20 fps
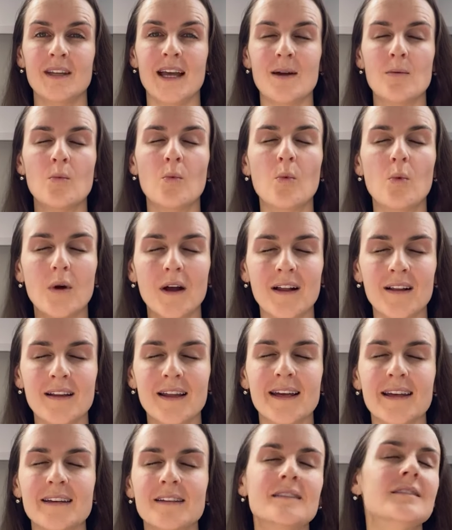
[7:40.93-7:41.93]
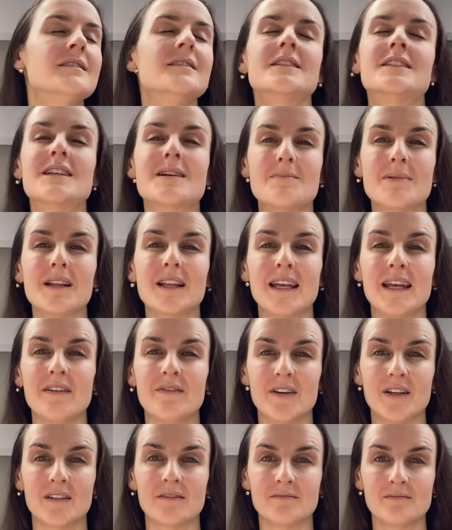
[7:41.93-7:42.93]
I'm willing to
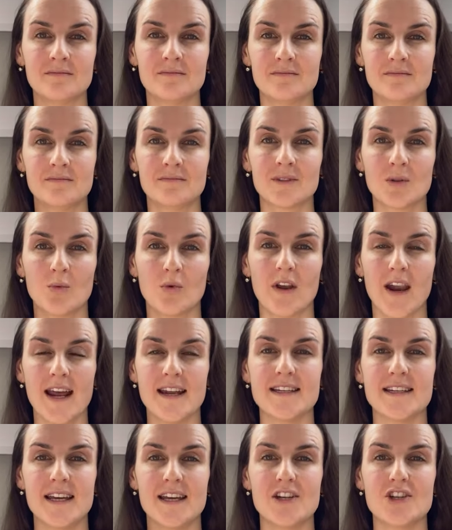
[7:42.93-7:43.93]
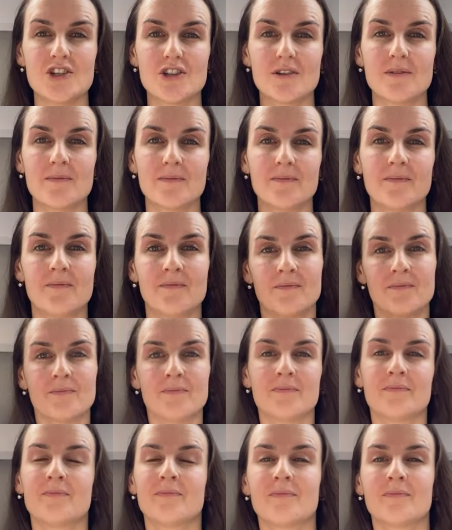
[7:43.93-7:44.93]
believe in what I teach.
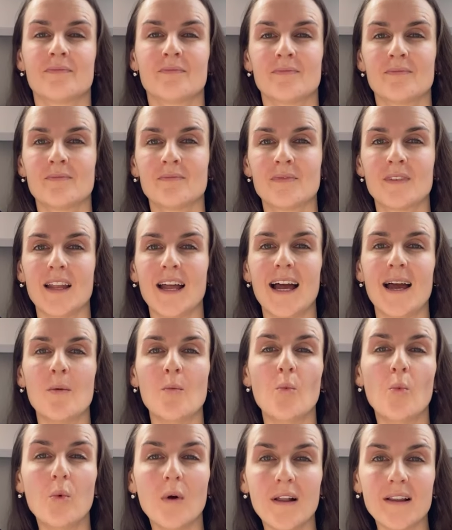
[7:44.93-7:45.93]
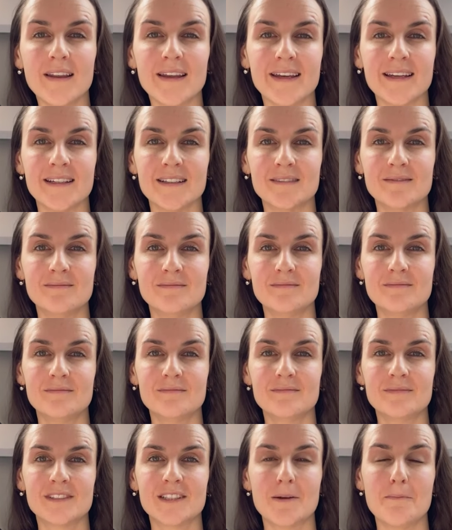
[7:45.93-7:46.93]
I'm willing
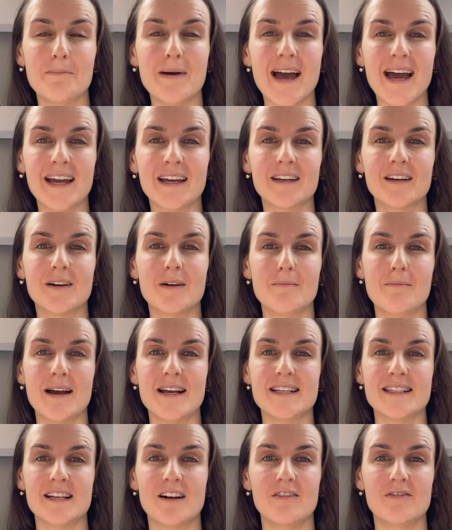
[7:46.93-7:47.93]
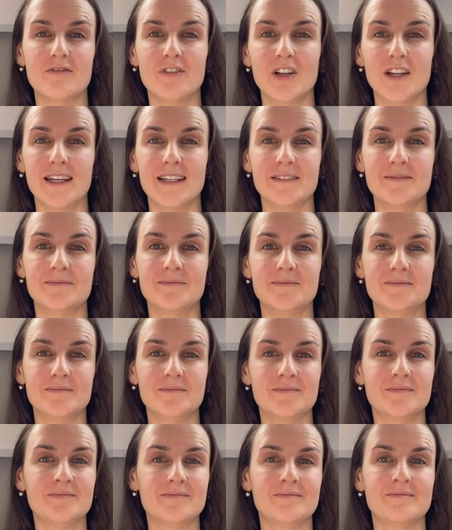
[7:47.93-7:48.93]
to back myself fully
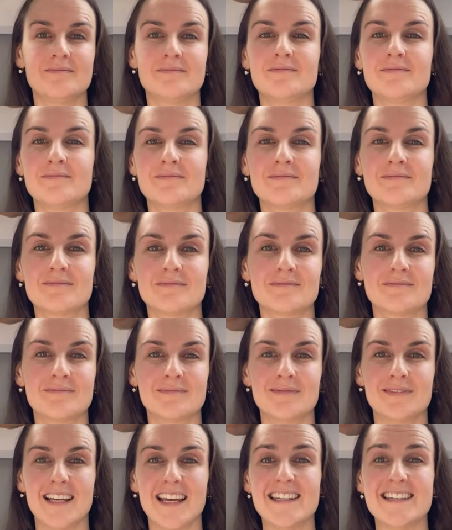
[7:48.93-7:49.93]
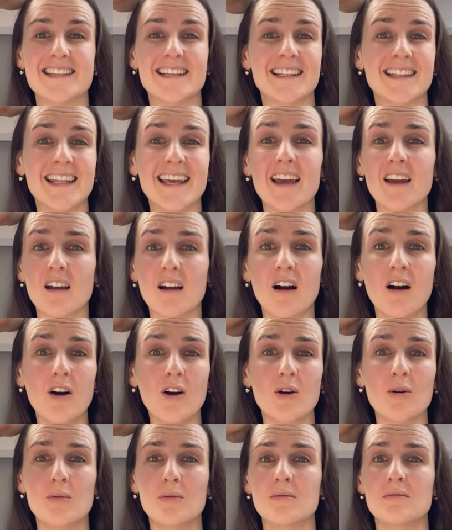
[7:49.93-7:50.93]
and to let
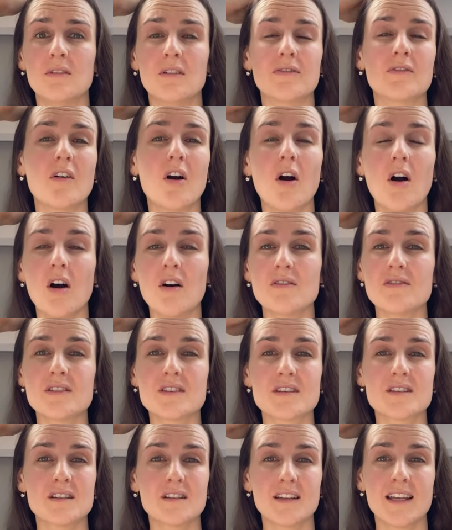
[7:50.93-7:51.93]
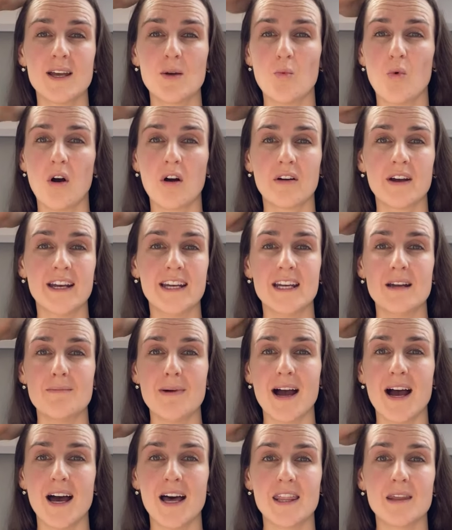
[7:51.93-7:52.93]
go of constantly worrying
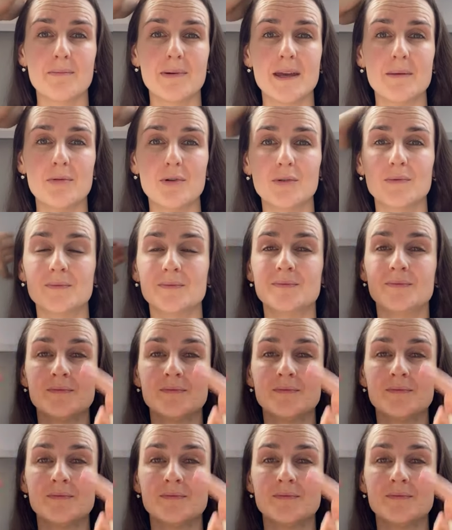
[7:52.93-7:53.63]
about other people.